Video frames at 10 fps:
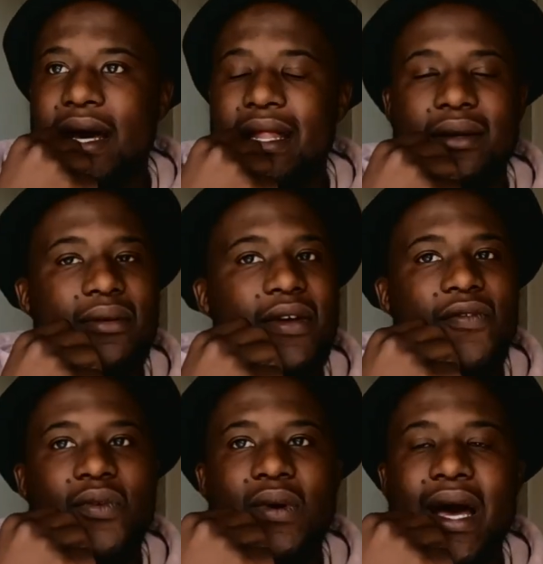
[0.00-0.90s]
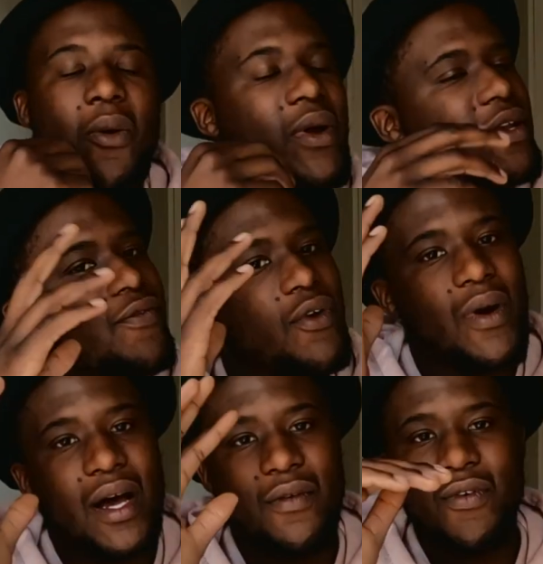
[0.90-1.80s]
I don't know if I waited for a
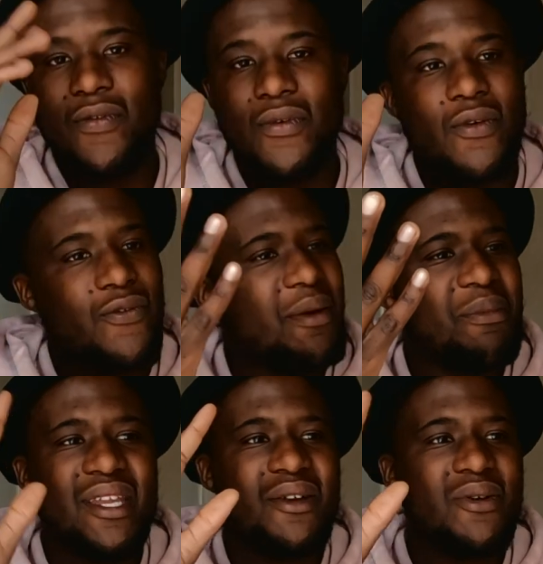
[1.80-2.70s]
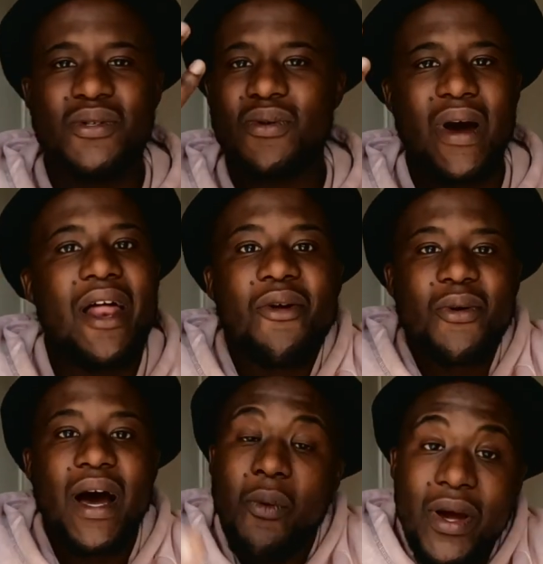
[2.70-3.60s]
while, for a minute or so. I don't
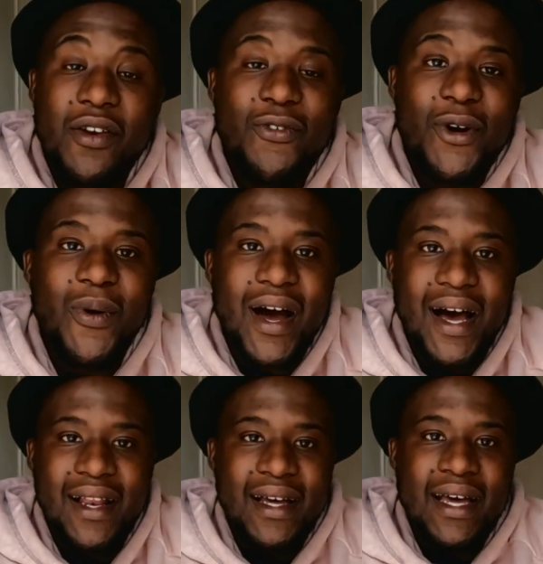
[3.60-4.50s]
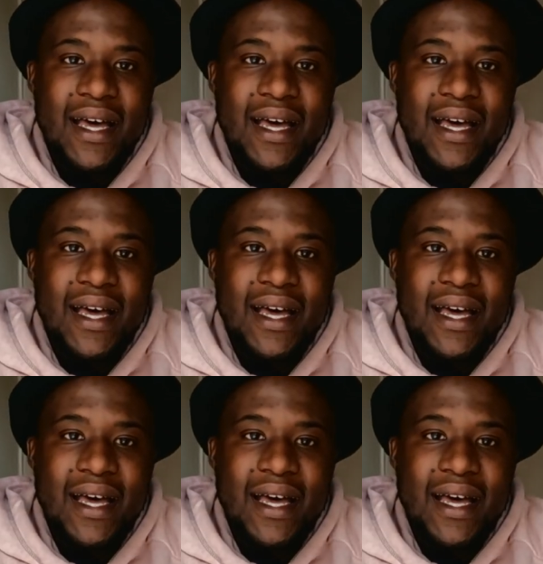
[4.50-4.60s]
know. I waited for a while.